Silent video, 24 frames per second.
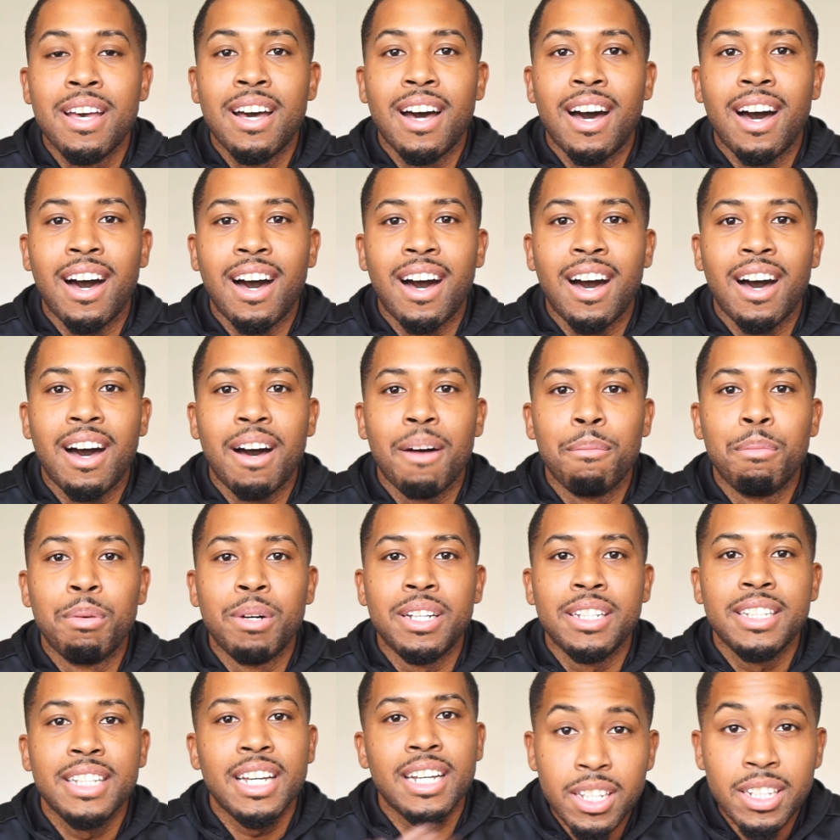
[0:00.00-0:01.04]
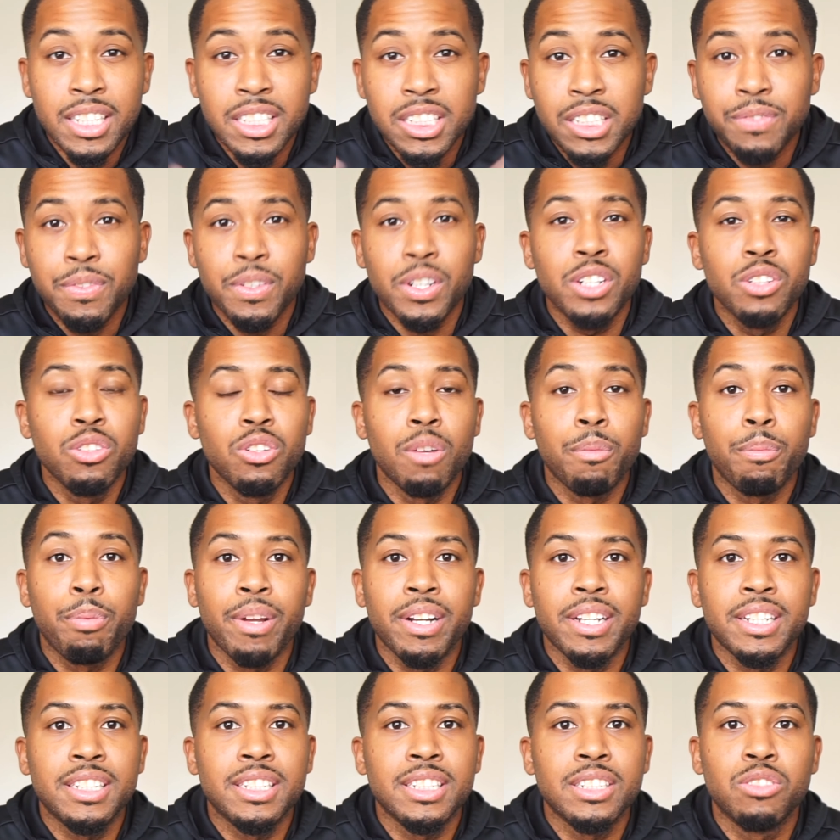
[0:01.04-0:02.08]
But yeah, this is for the new
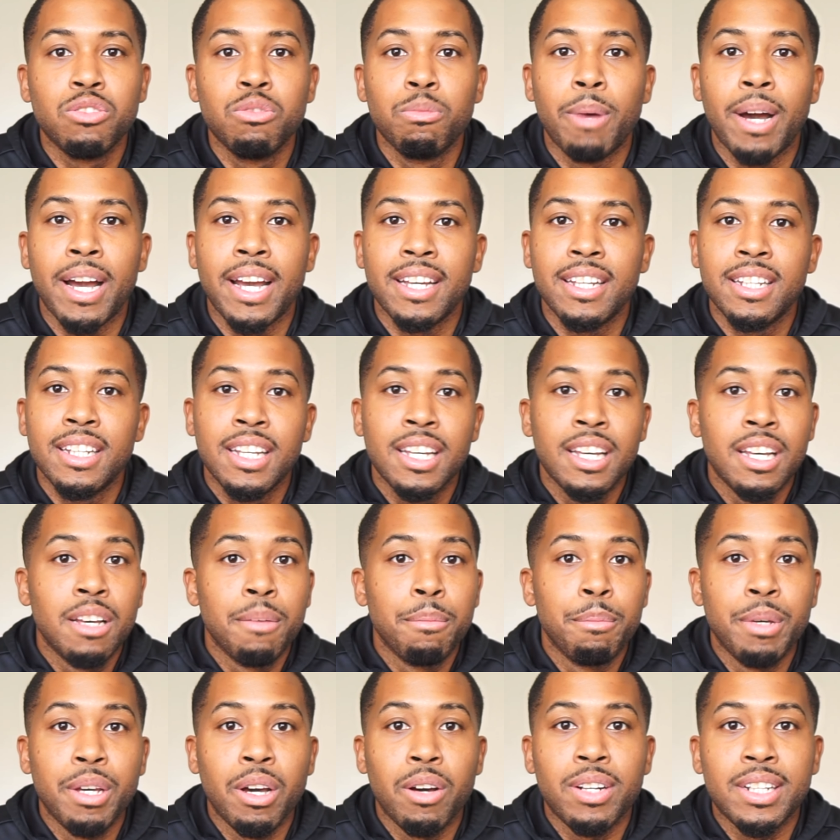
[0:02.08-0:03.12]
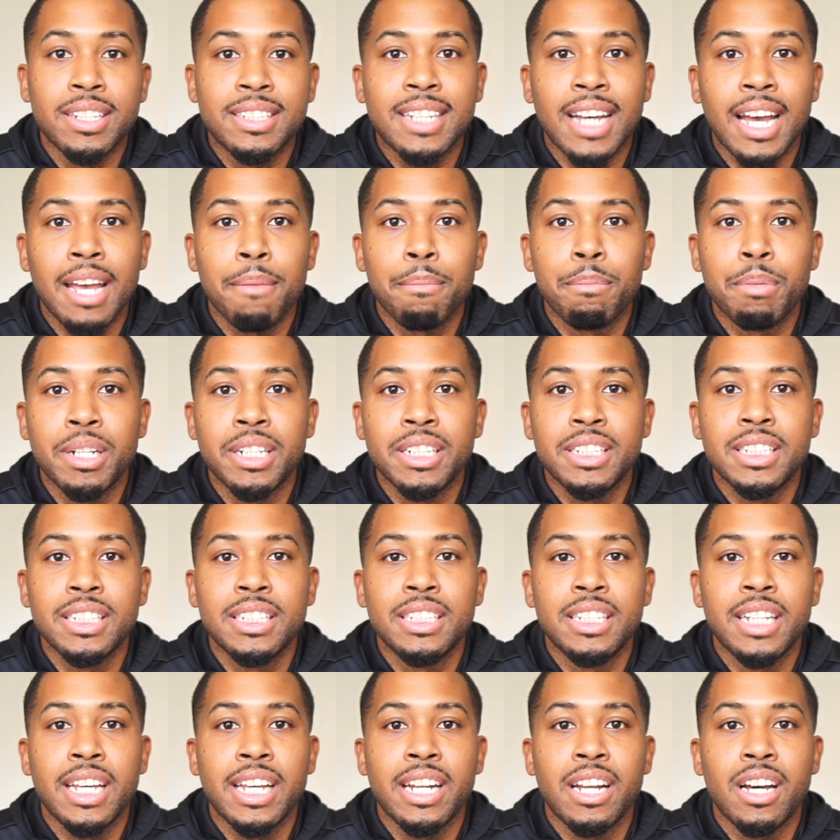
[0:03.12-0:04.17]
apprentices who might be on a tight budget
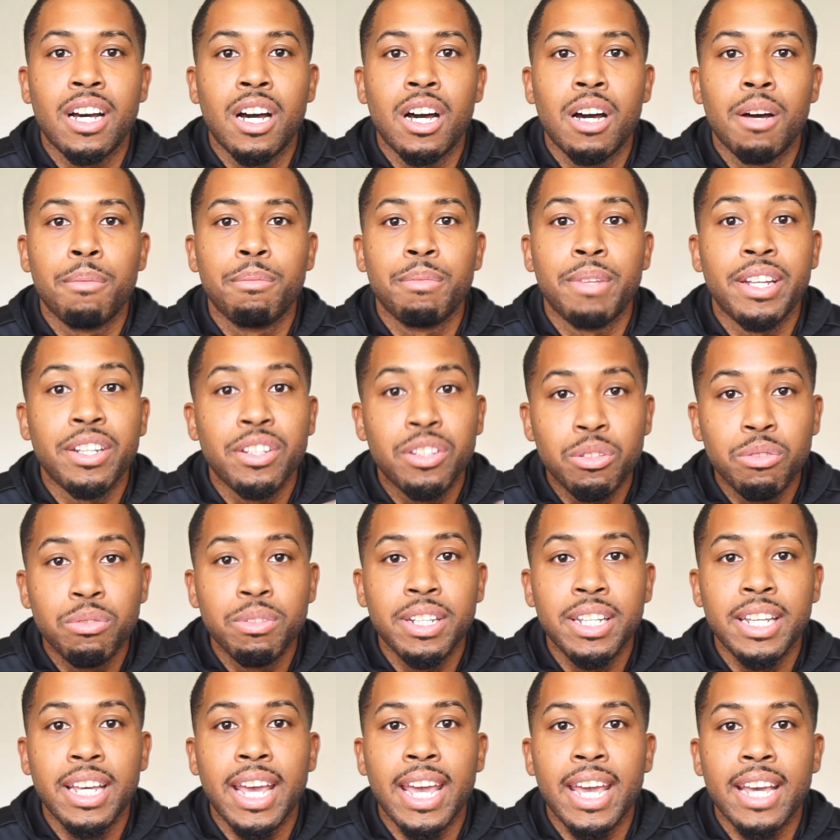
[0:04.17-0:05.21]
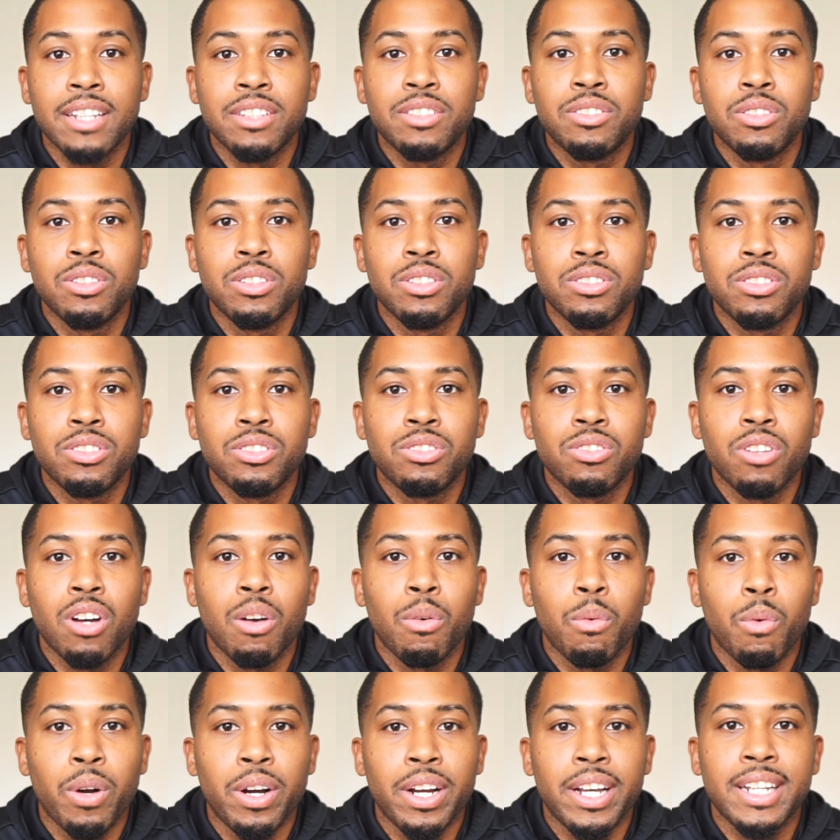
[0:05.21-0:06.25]
and they do need hand tools to start
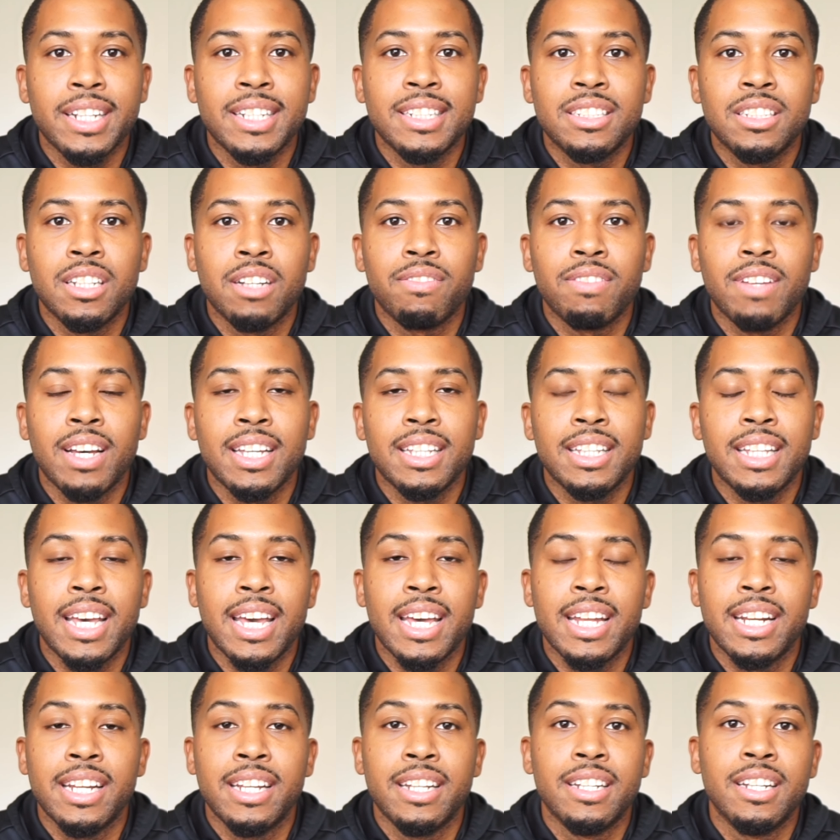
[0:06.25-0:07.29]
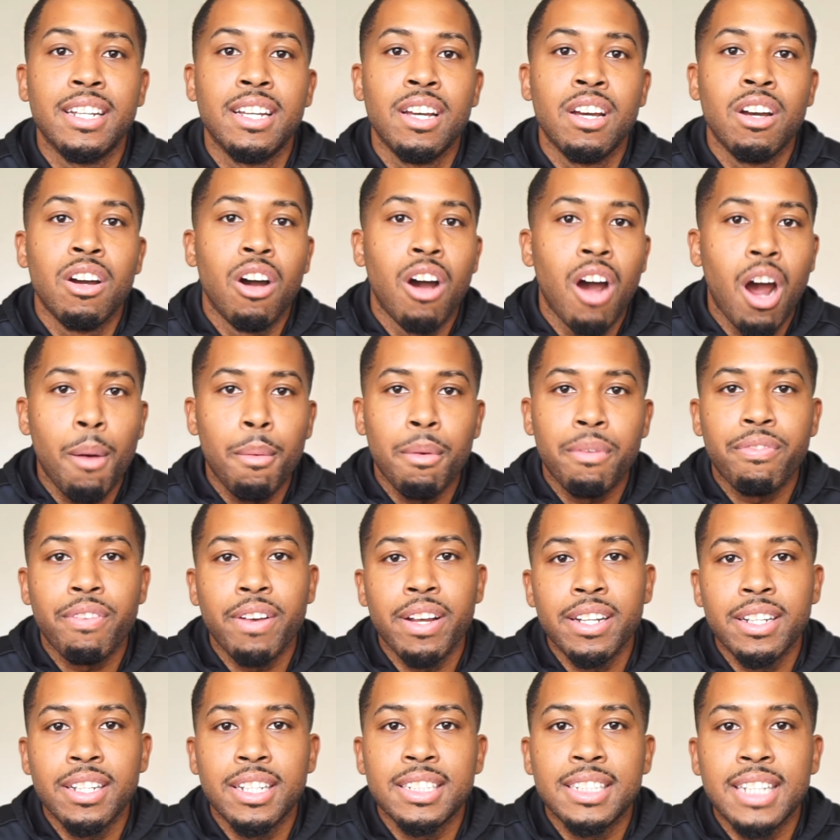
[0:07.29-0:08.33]
working and stuff like that. And Harbor Freight
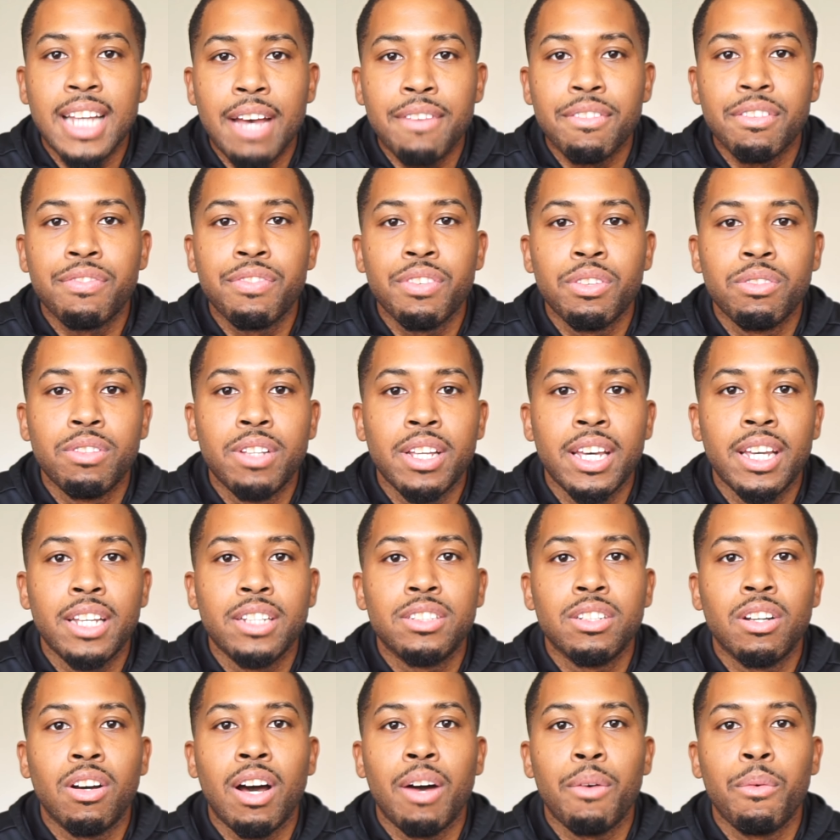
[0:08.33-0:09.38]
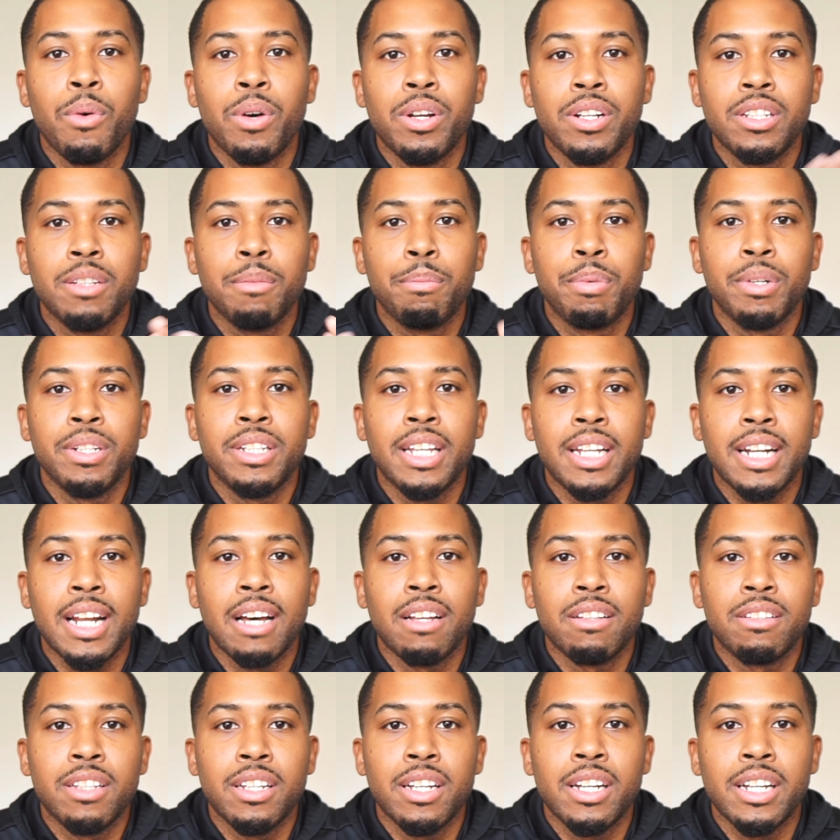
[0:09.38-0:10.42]
does have a few things, so I wanted to put that out
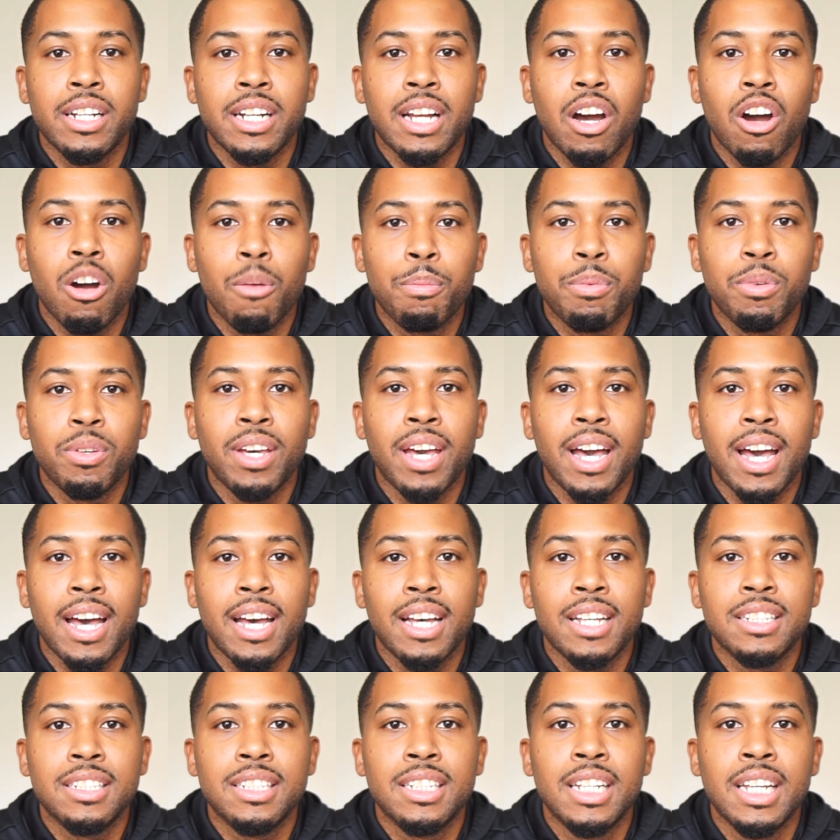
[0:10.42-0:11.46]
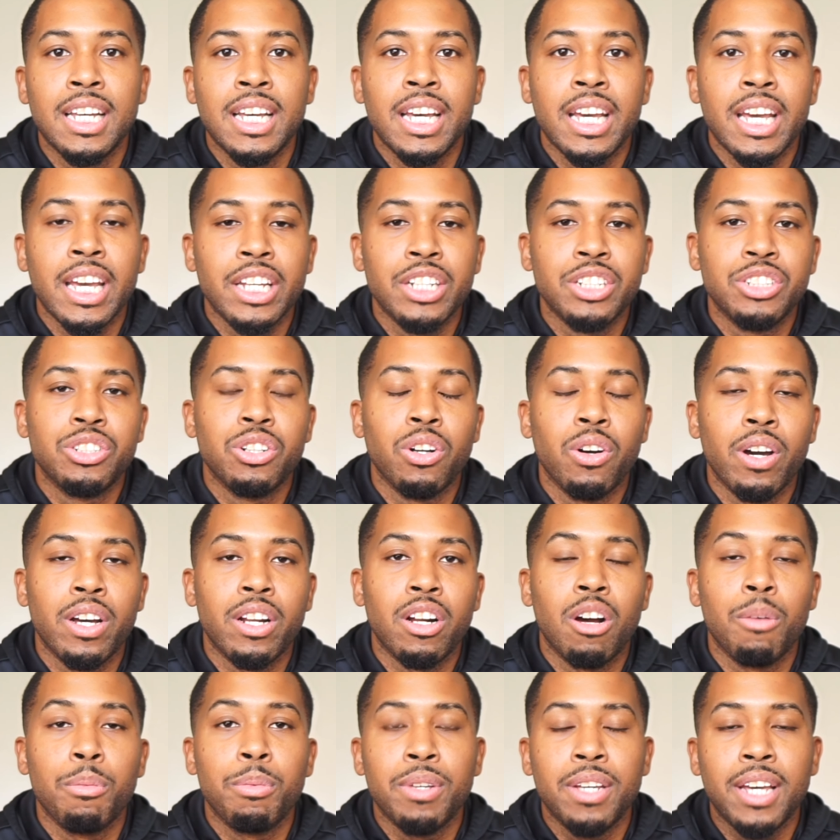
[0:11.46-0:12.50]
there. And I hope you guys enjoy it. I
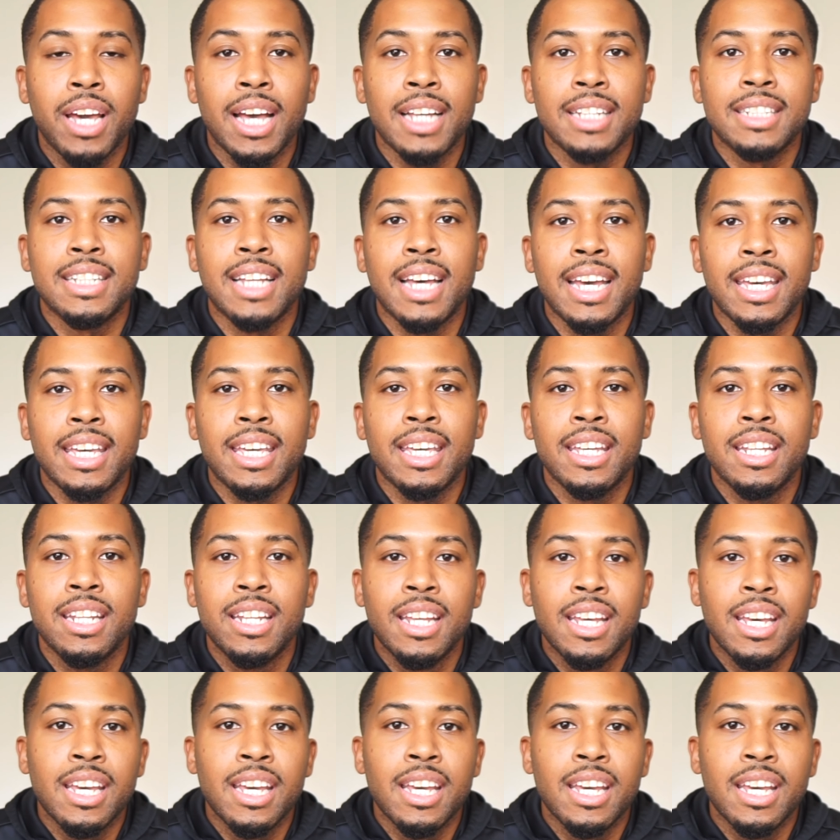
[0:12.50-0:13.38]
hope you guys like it.